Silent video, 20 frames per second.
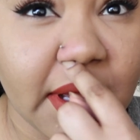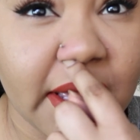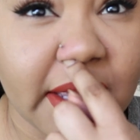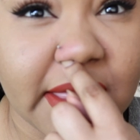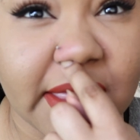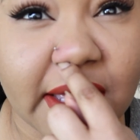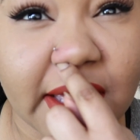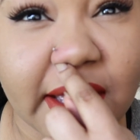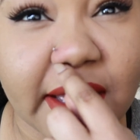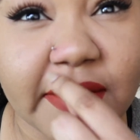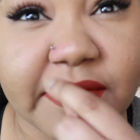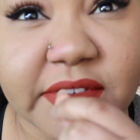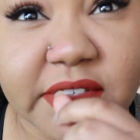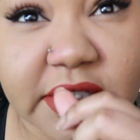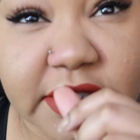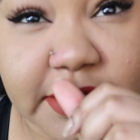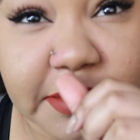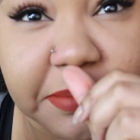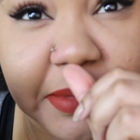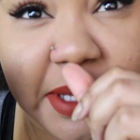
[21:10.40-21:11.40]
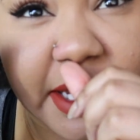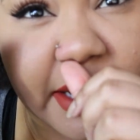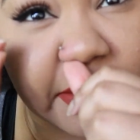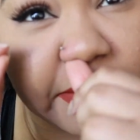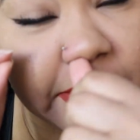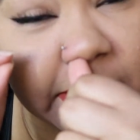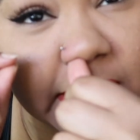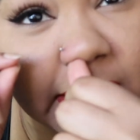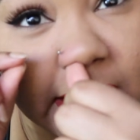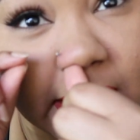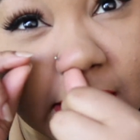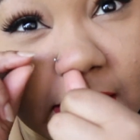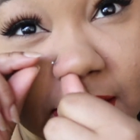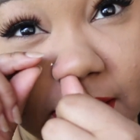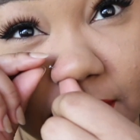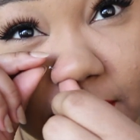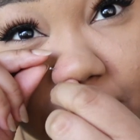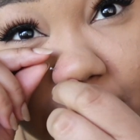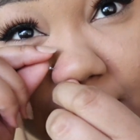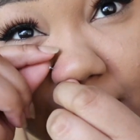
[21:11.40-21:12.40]
I think I've just made it really
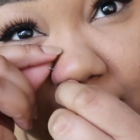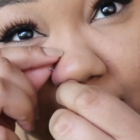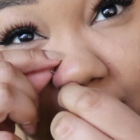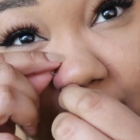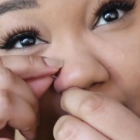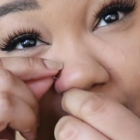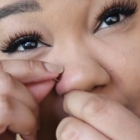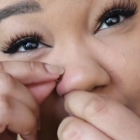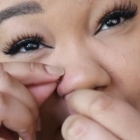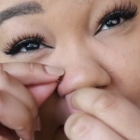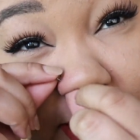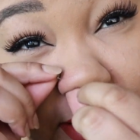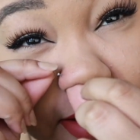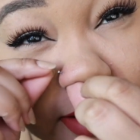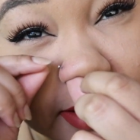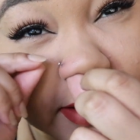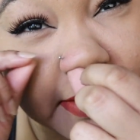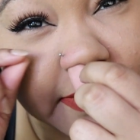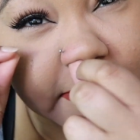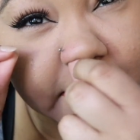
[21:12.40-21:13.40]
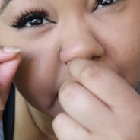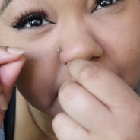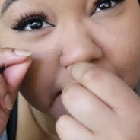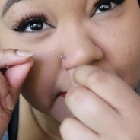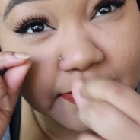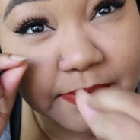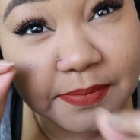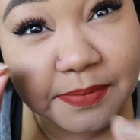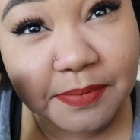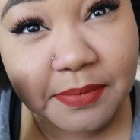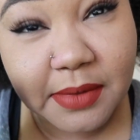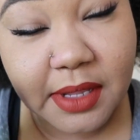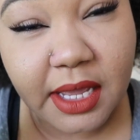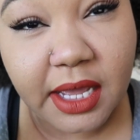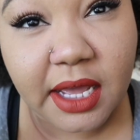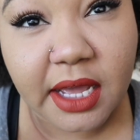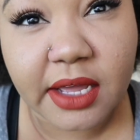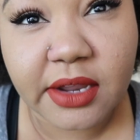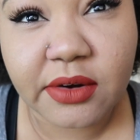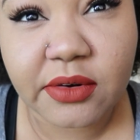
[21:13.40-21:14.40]
angry. Ugh.
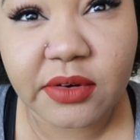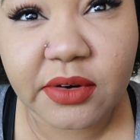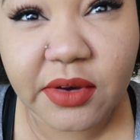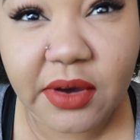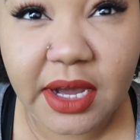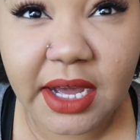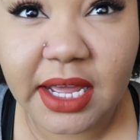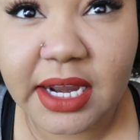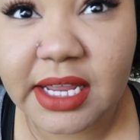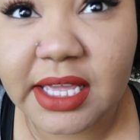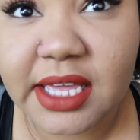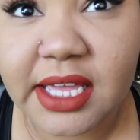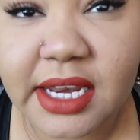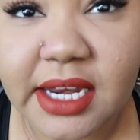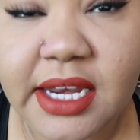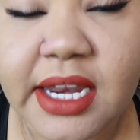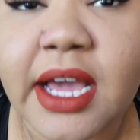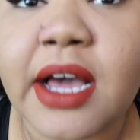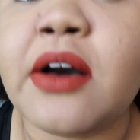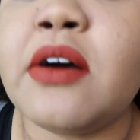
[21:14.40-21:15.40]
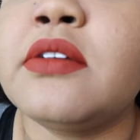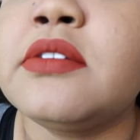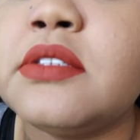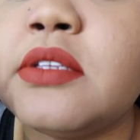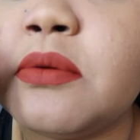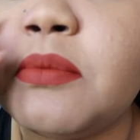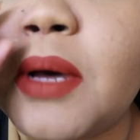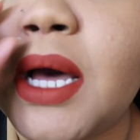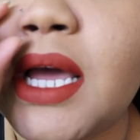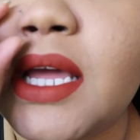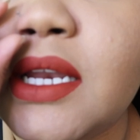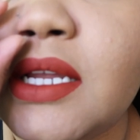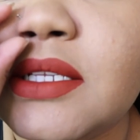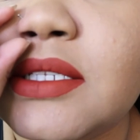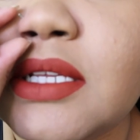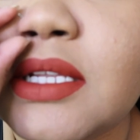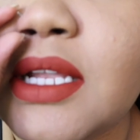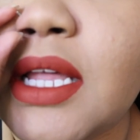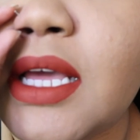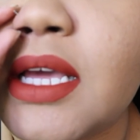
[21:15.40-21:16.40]
I don't know how to get it out. So mine
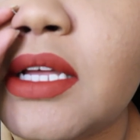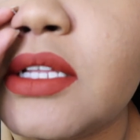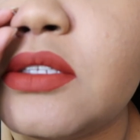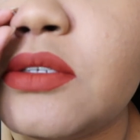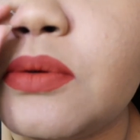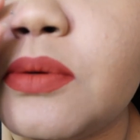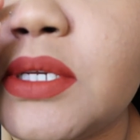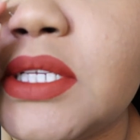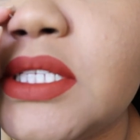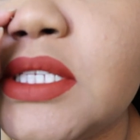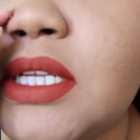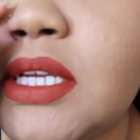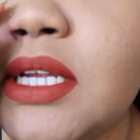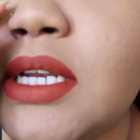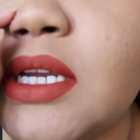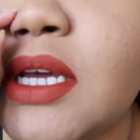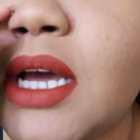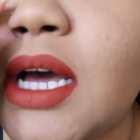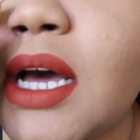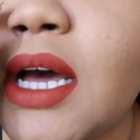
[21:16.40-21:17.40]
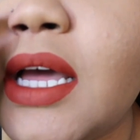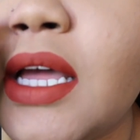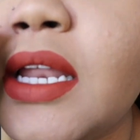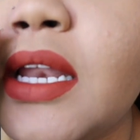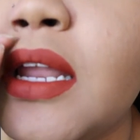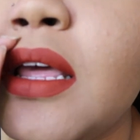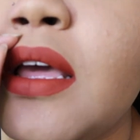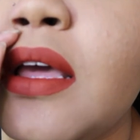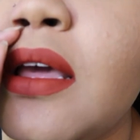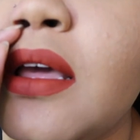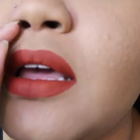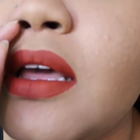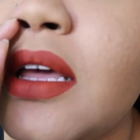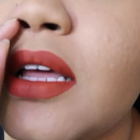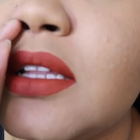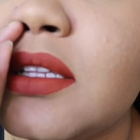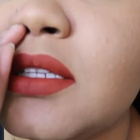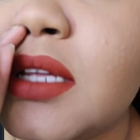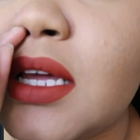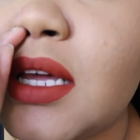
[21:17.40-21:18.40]
isn't like a twist in kind.
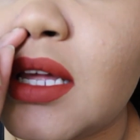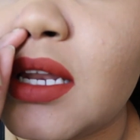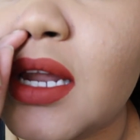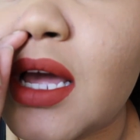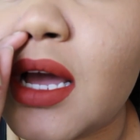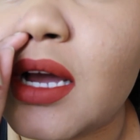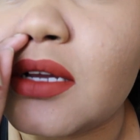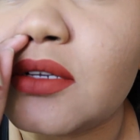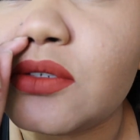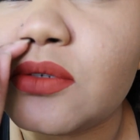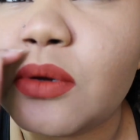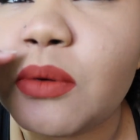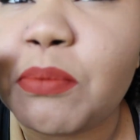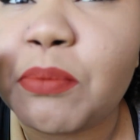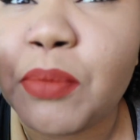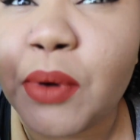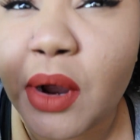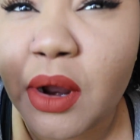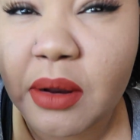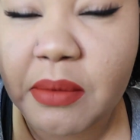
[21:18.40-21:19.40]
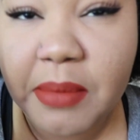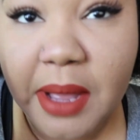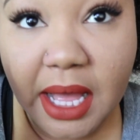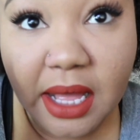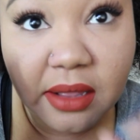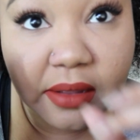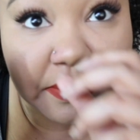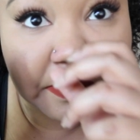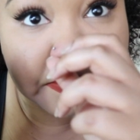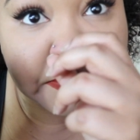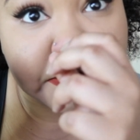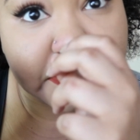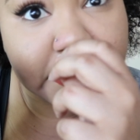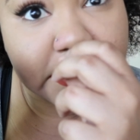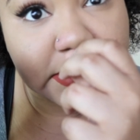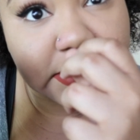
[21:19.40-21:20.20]
It's like an actual barbell.